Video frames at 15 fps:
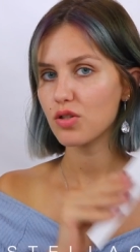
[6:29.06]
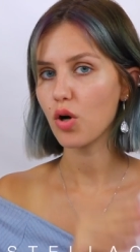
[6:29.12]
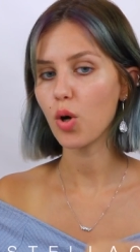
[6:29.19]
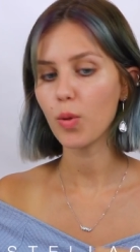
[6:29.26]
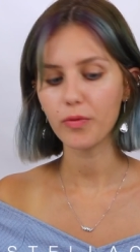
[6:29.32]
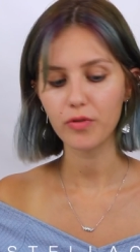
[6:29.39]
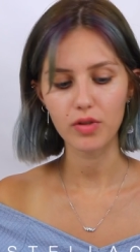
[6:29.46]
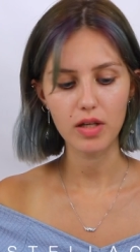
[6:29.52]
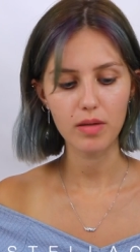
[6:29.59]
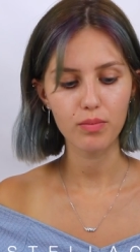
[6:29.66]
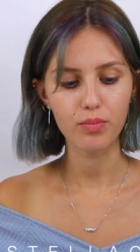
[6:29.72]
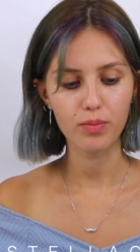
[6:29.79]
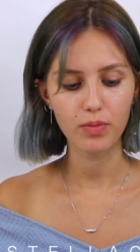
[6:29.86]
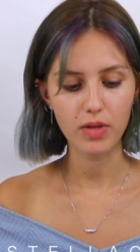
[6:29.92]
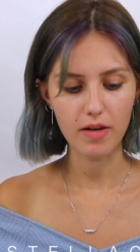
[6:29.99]
to
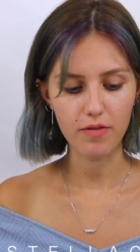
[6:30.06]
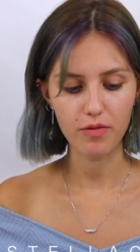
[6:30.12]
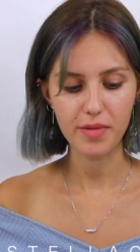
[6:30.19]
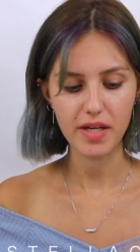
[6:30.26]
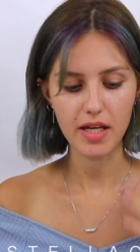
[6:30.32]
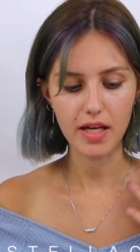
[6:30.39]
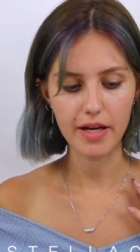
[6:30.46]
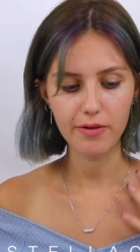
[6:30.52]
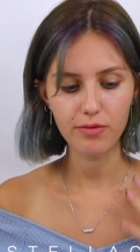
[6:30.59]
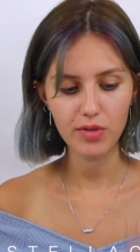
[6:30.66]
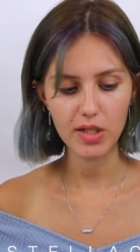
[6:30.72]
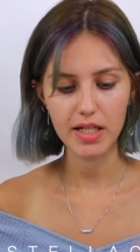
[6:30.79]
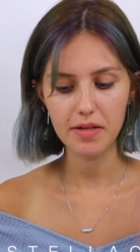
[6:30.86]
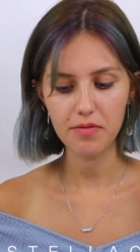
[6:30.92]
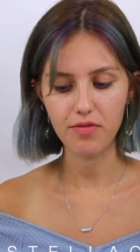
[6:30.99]
hopefully give me a
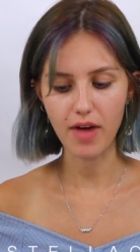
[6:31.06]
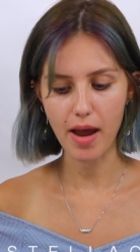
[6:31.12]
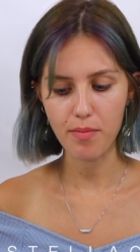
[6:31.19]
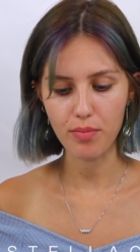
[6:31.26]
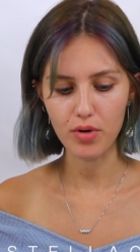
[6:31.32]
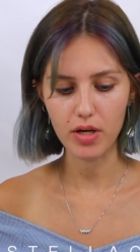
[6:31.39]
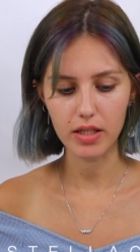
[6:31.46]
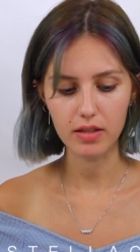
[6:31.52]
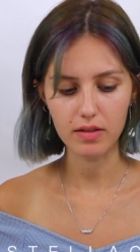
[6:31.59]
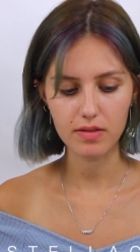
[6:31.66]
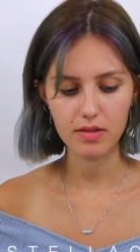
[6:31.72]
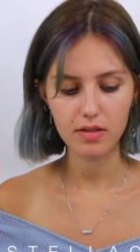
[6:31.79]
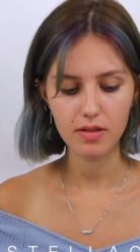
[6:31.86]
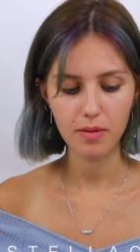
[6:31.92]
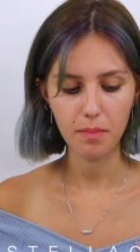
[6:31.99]
really vibrant
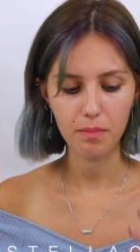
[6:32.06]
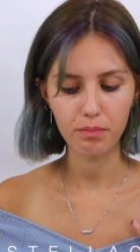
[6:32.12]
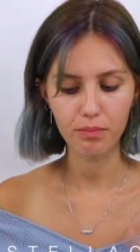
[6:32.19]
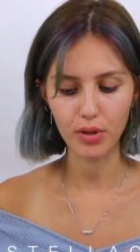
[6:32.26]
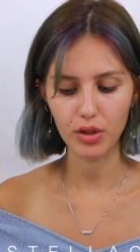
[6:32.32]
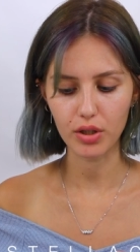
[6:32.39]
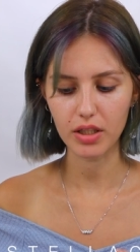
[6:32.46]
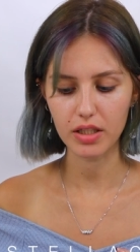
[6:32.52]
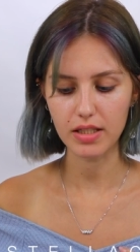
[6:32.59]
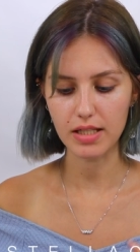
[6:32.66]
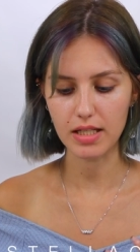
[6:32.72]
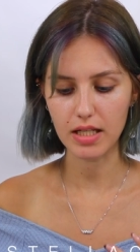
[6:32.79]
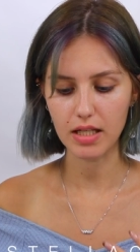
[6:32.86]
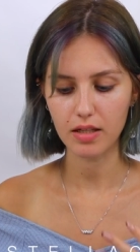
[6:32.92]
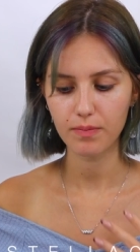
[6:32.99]

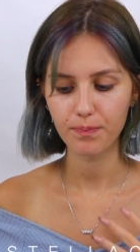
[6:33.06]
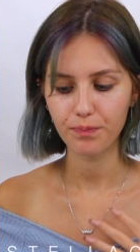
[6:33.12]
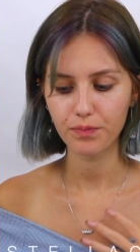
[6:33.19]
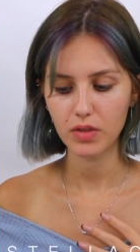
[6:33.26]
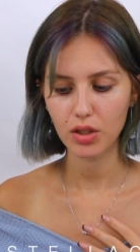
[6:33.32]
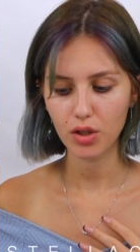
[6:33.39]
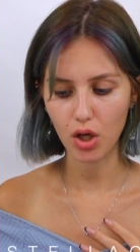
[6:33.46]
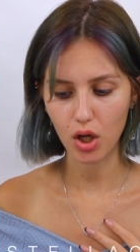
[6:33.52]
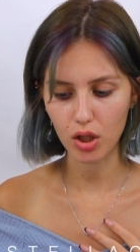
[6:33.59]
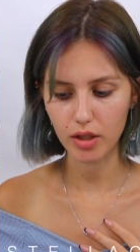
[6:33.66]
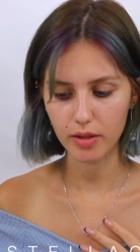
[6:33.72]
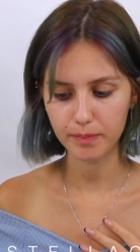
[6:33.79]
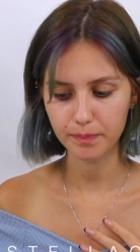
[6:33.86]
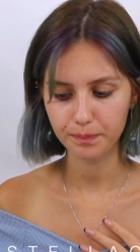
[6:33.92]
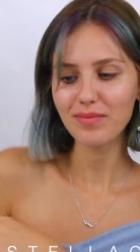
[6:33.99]
burgundy
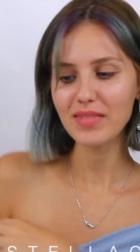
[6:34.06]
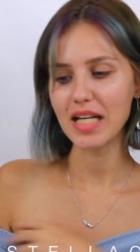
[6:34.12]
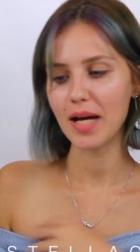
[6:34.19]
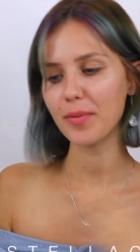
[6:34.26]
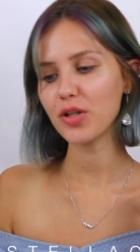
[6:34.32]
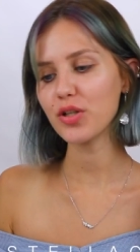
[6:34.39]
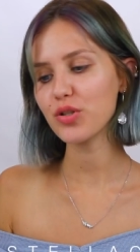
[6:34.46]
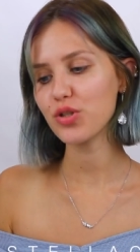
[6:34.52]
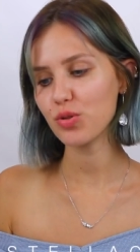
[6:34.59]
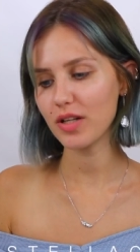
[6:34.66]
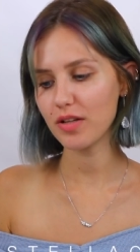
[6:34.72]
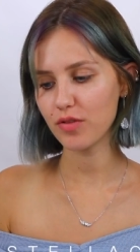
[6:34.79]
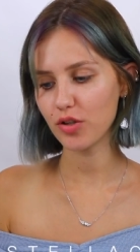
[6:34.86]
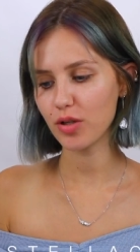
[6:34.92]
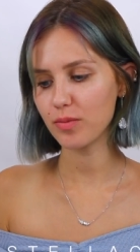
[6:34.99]
color. I'm gonna use 20
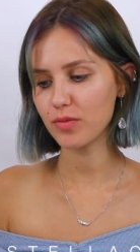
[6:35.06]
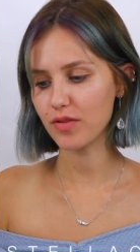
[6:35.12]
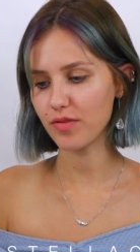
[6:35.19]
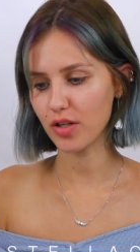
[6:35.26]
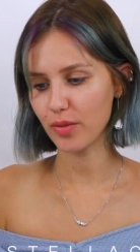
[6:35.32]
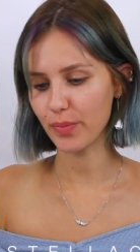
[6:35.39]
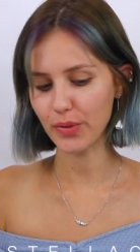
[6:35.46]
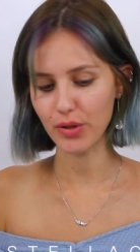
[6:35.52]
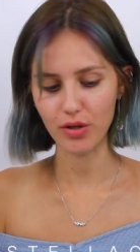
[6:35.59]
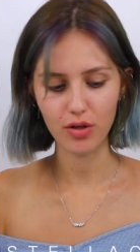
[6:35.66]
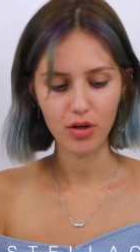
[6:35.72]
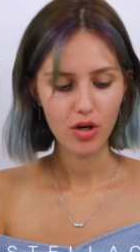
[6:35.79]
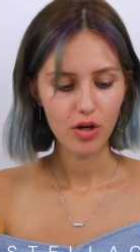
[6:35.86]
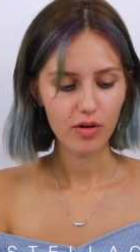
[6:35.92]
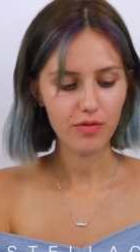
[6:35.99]
volume
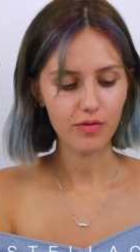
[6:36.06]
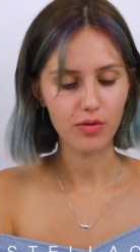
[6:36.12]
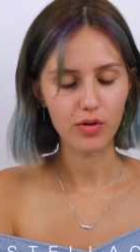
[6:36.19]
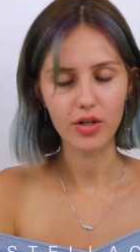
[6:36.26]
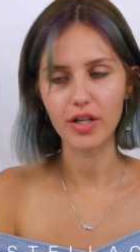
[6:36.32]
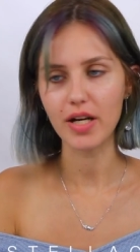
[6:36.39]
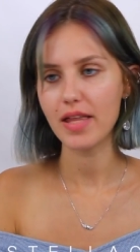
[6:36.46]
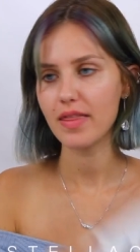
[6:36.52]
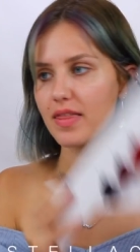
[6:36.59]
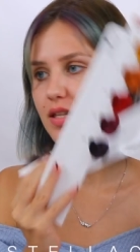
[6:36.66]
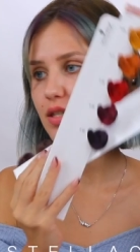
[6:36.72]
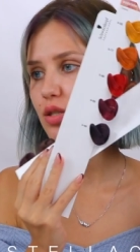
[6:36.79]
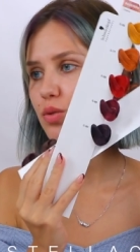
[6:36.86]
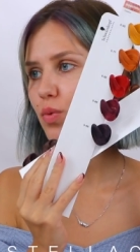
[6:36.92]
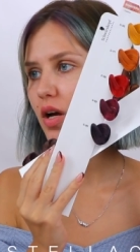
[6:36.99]
developer for
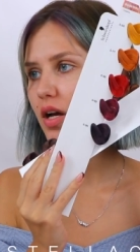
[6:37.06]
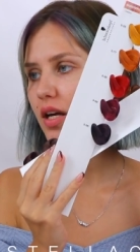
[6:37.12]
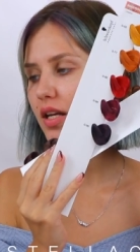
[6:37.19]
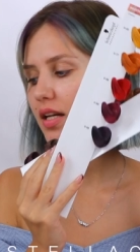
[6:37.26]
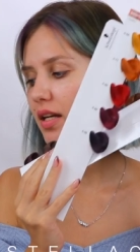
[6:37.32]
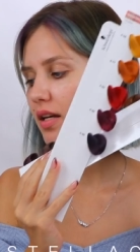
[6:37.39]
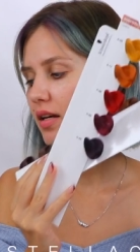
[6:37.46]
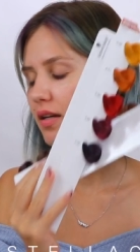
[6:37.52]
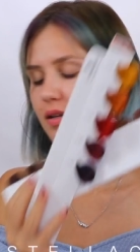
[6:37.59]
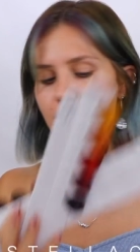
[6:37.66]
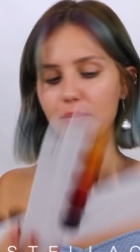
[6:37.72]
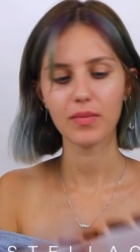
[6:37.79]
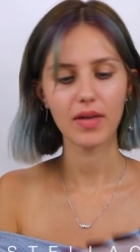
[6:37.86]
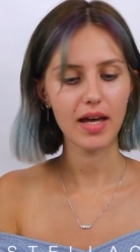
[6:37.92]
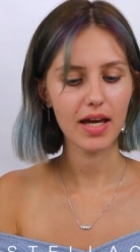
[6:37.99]
this one
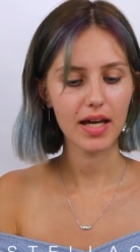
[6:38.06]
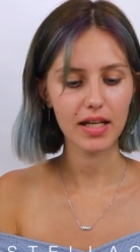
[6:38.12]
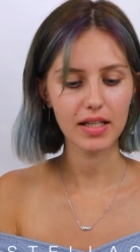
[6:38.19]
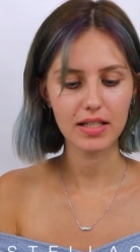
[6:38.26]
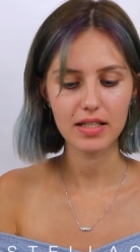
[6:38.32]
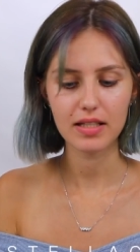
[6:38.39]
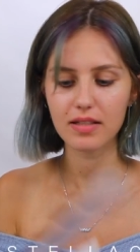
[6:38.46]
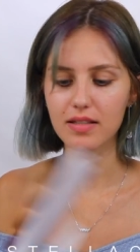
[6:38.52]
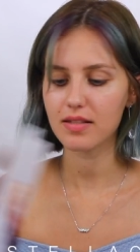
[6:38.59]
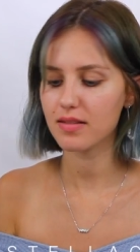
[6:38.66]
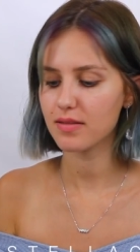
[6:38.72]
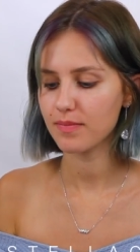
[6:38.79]
and